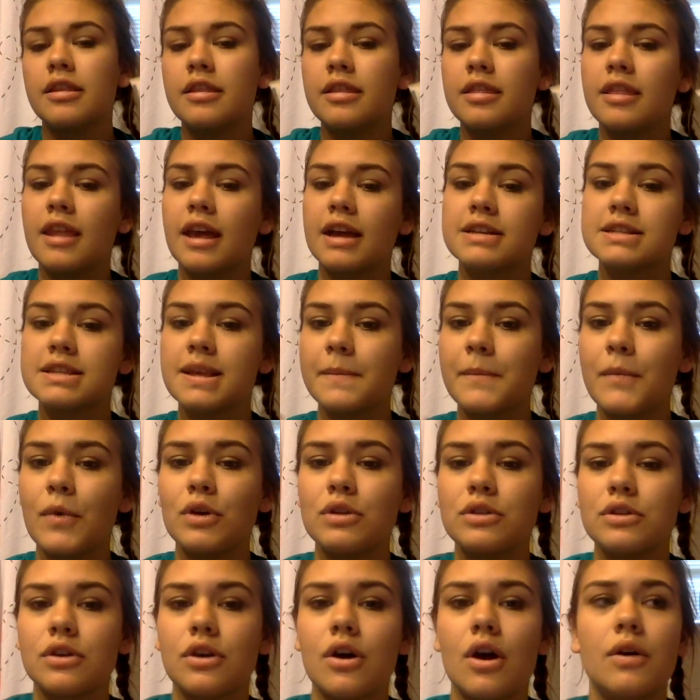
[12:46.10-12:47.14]
Next, I'm going
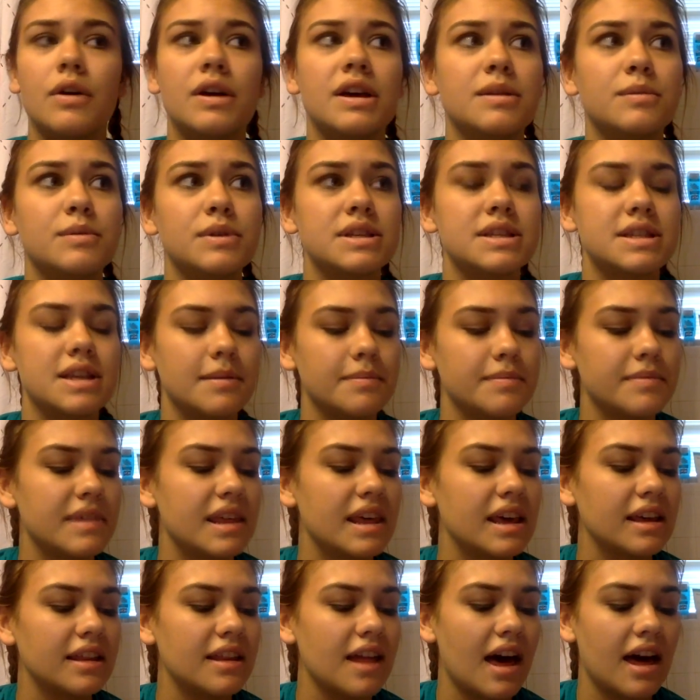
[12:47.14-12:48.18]
to go in with
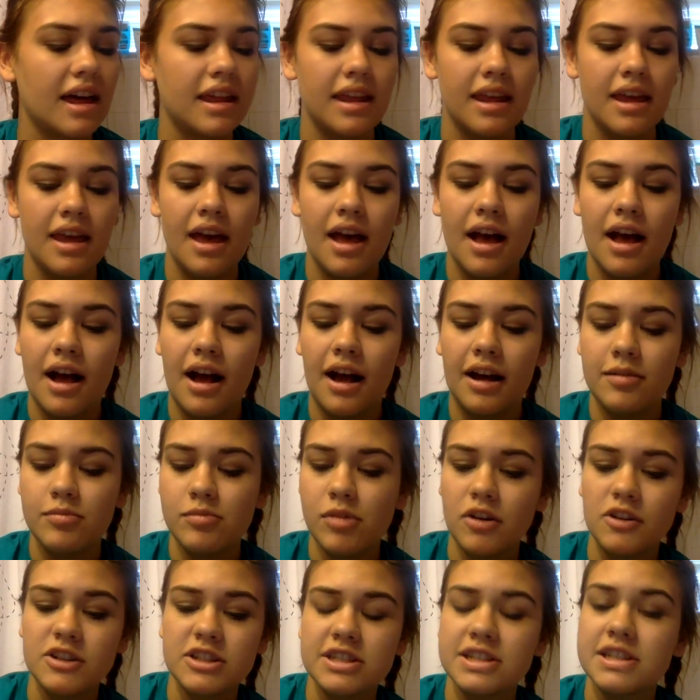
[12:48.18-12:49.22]
something that I'm
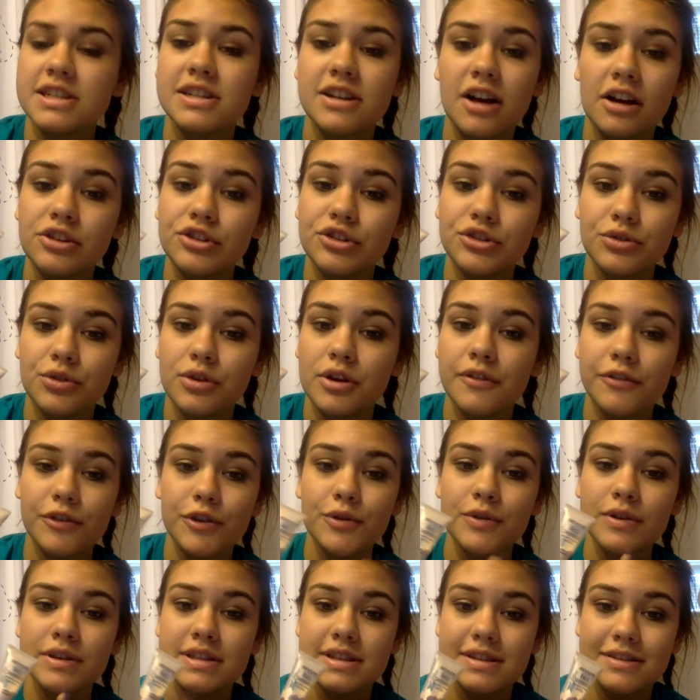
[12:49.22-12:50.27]
honestly not sure if you
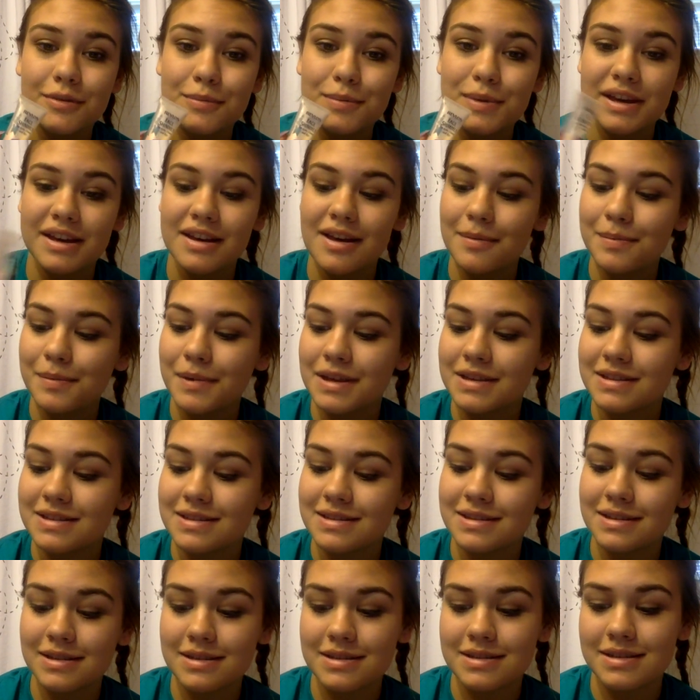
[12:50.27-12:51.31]
can still pick up because it
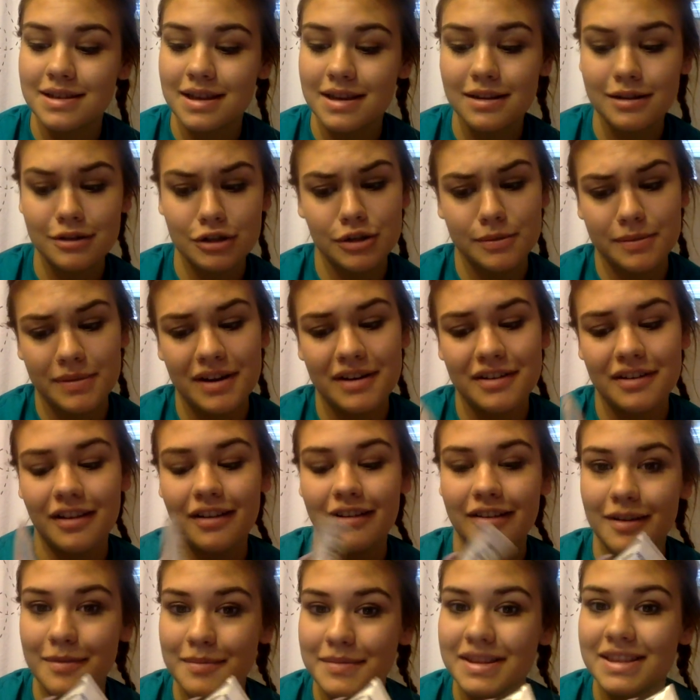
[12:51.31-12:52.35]
does say on the bottle
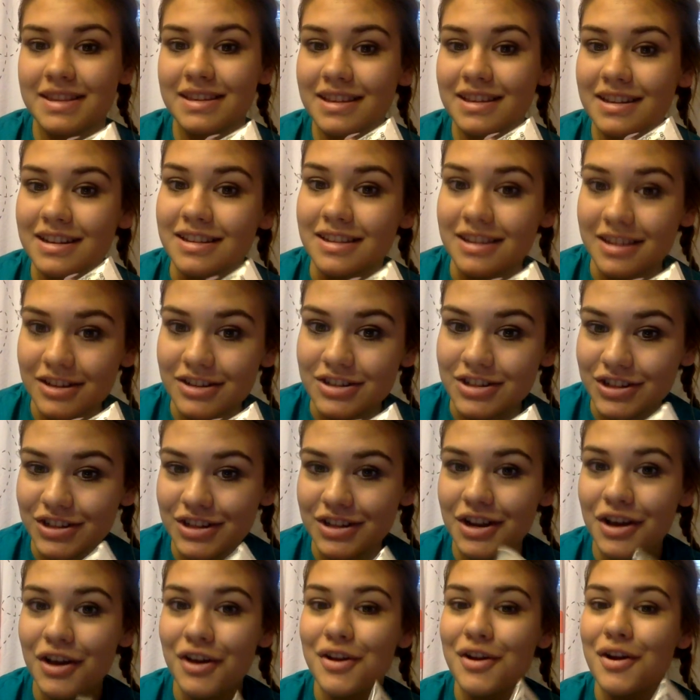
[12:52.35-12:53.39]
limited edition,
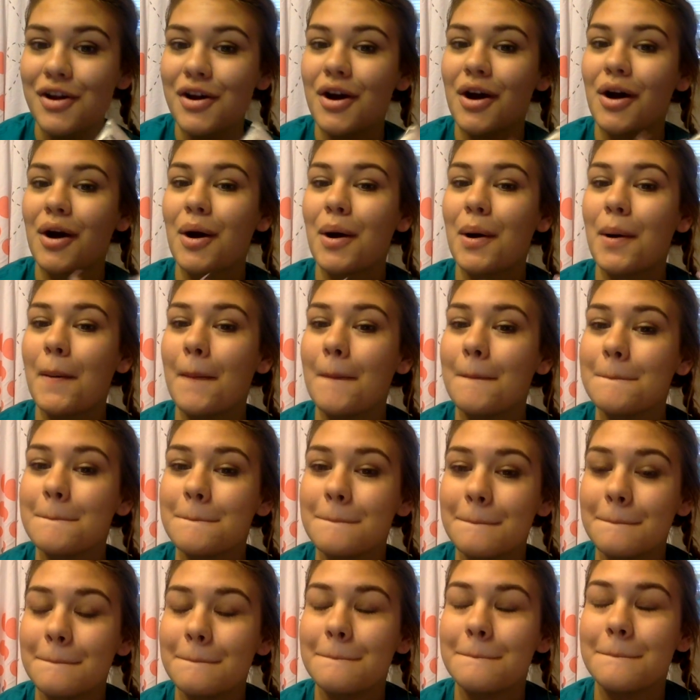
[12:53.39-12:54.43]

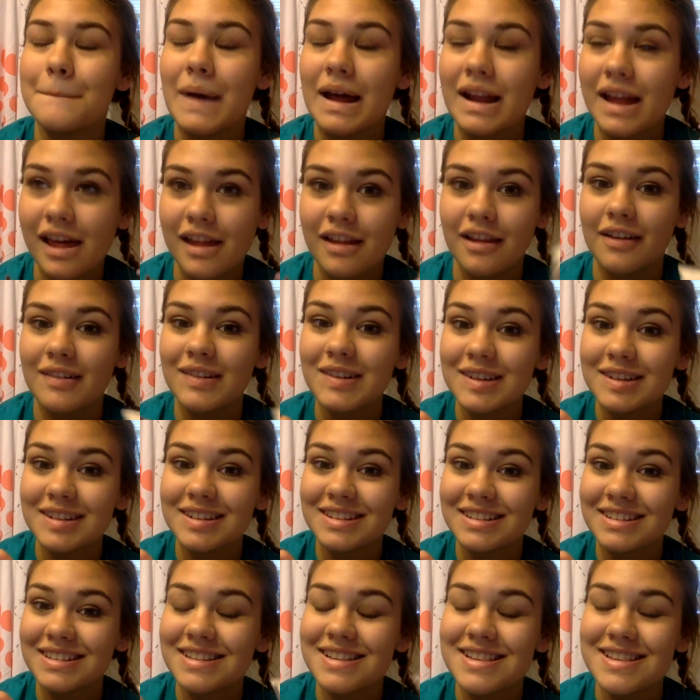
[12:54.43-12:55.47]
but I love it
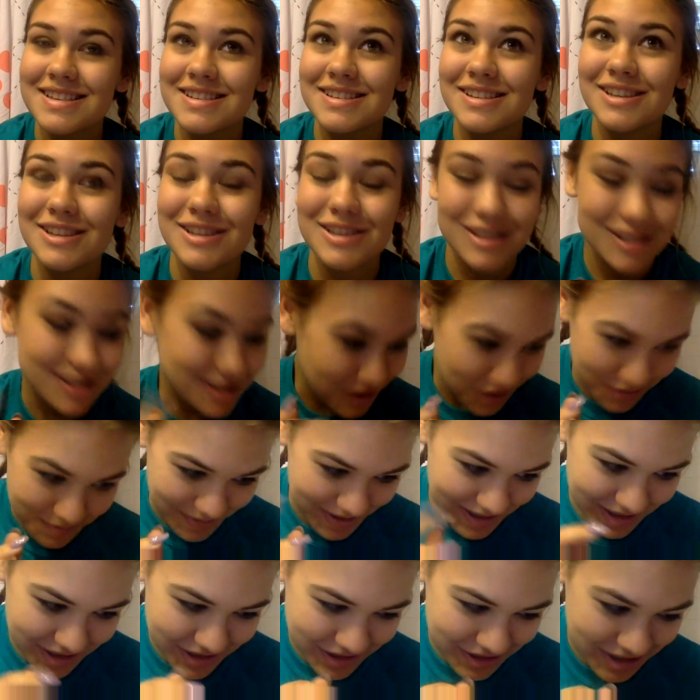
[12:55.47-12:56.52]
so
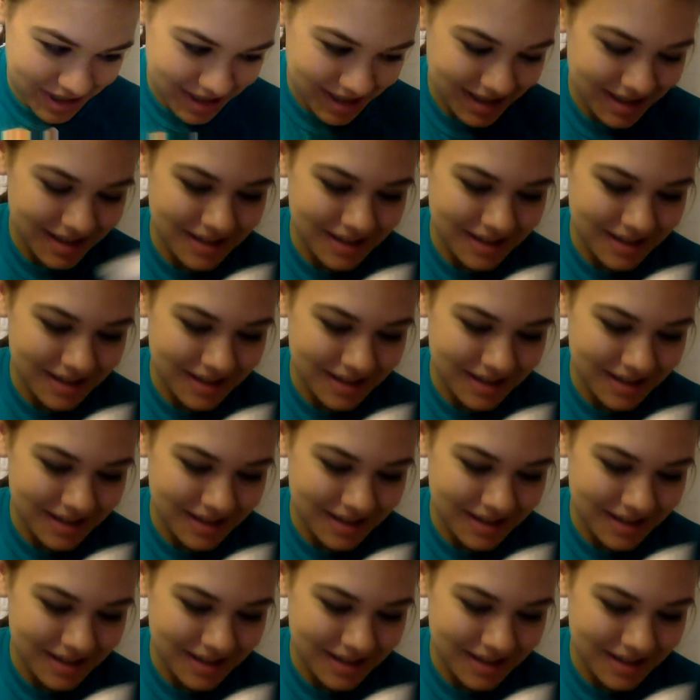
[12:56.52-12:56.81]
much.